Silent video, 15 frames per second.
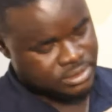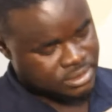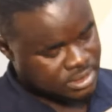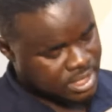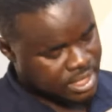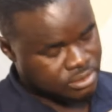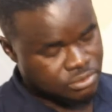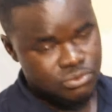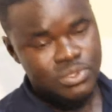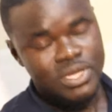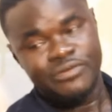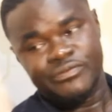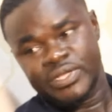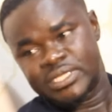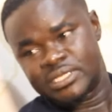Then I do
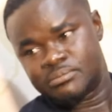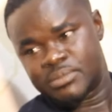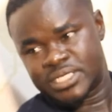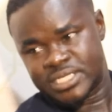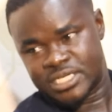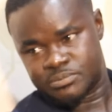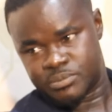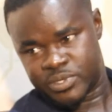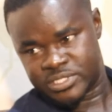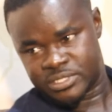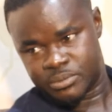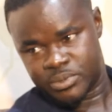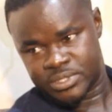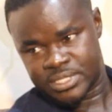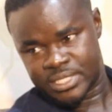everything much as
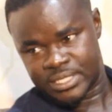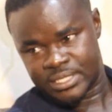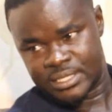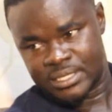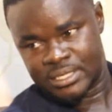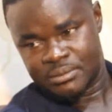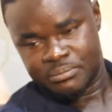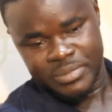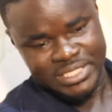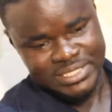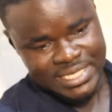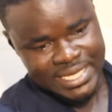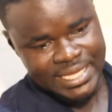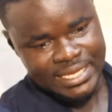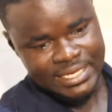possible, say, my
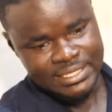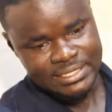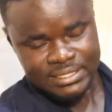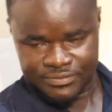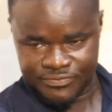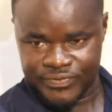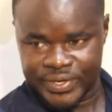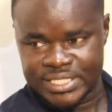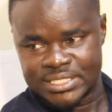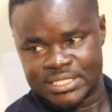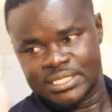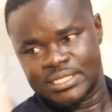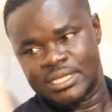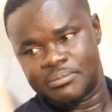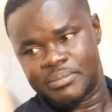second, first,
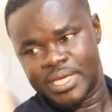and the day,